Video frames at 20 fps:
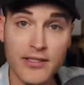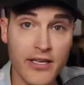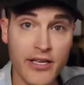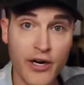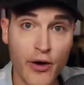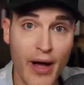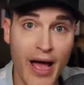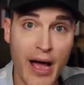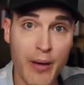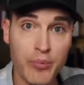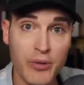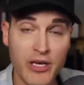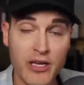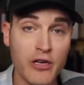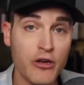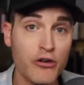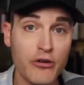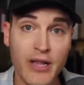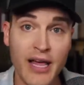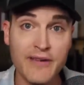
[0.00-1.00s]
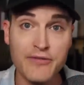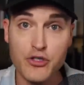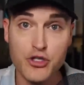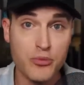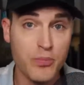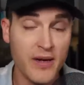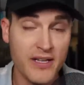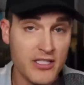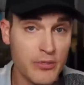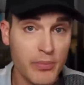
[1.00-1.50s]
you know, happening in your life's
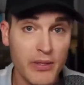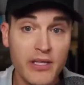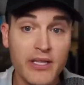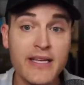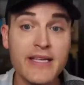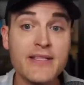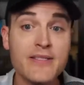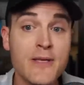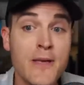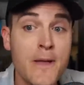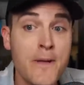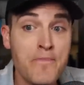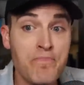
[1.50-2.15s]
responsibilities.